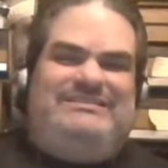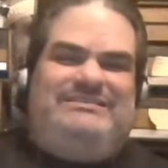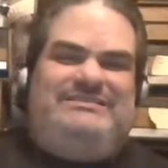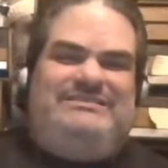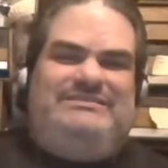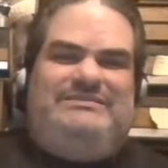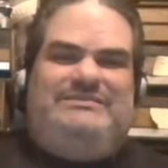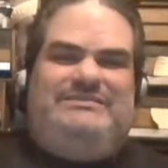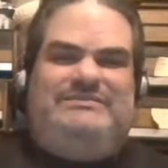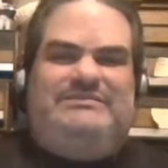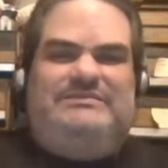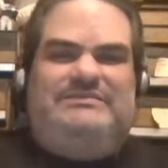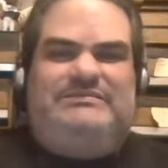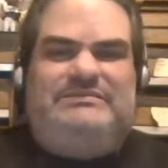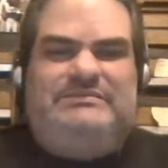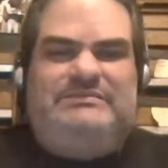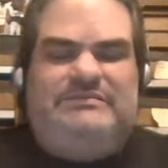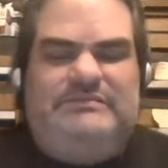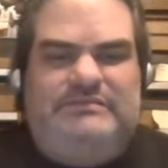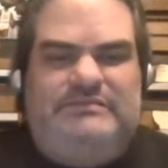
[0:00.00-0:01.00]

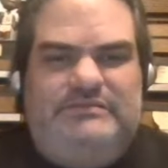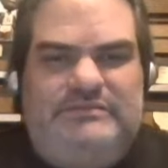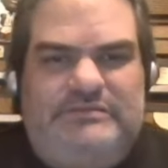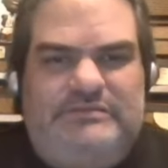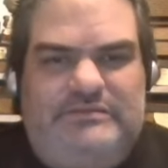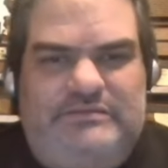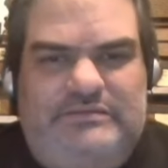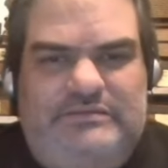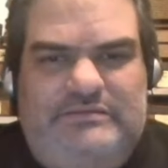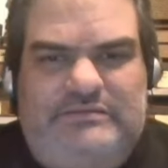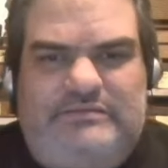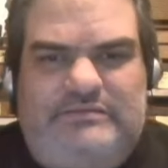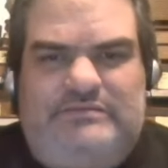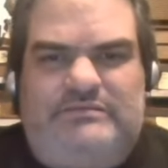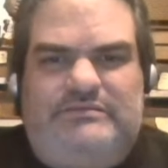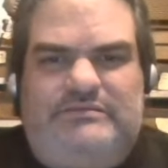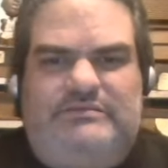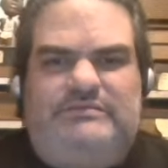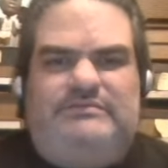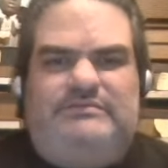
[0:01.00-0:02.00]

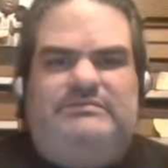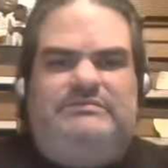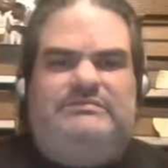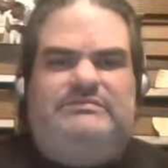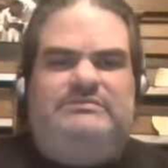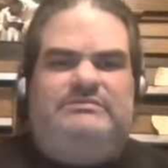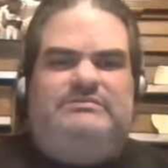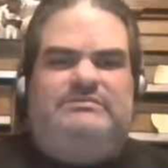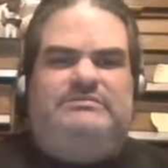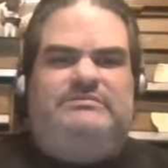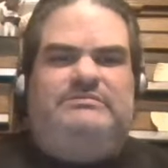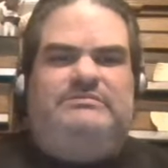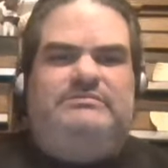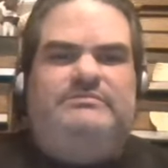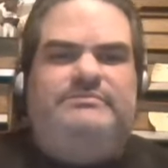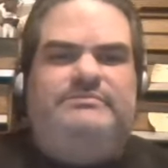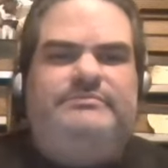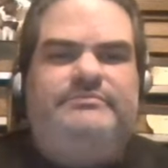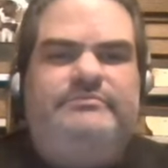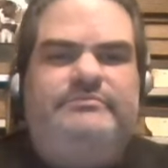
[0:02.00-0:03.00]

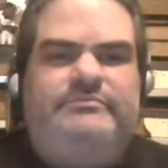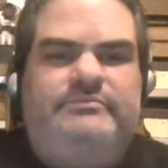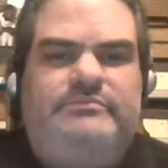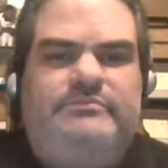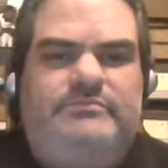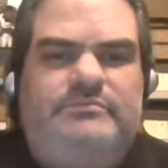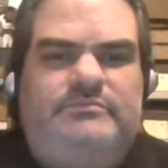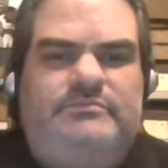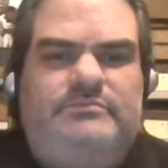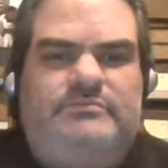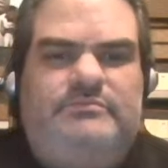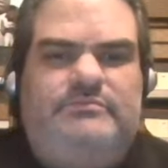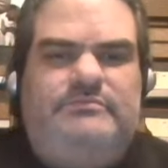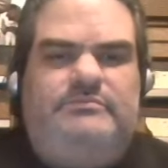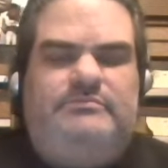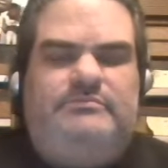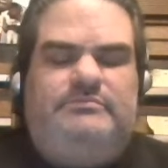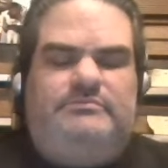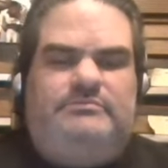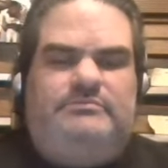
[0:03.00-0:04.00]

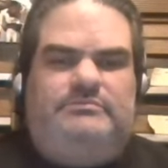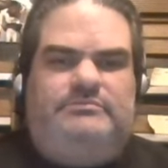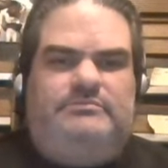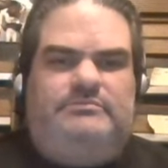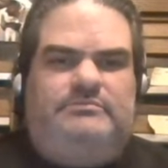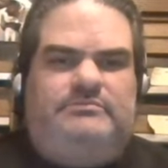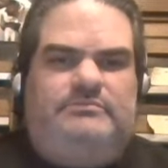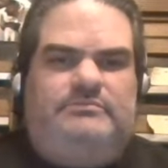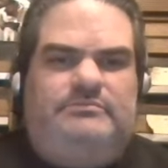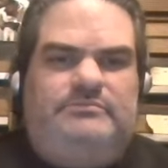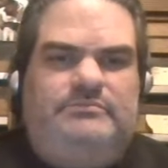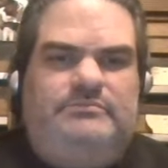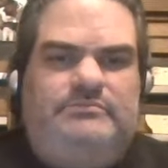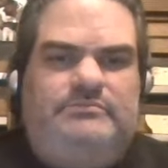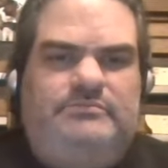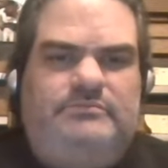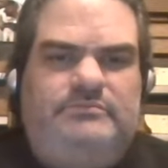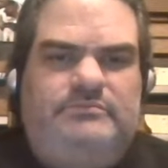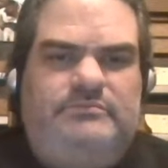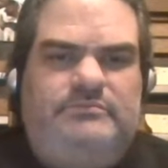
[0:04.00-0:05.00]

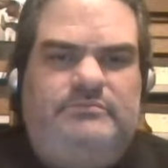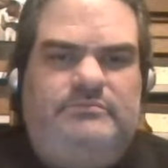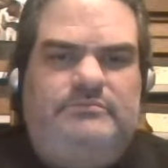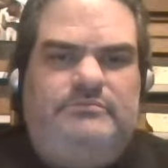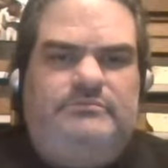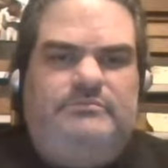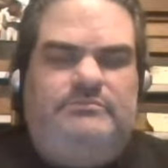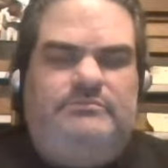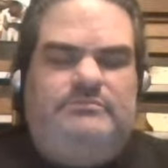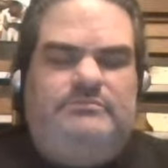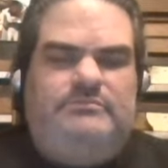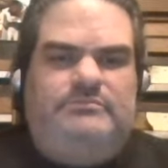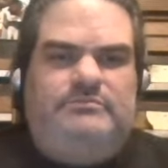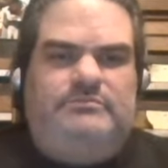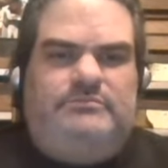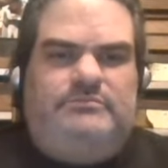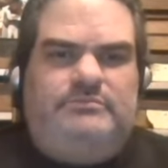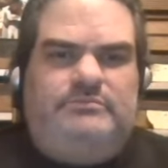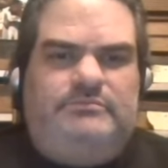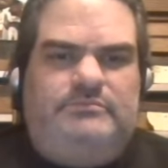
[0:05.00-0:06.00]

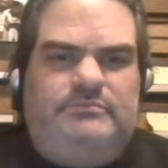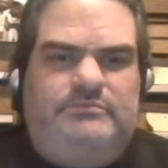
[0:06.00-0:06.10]
No words are spoken by the person on screen.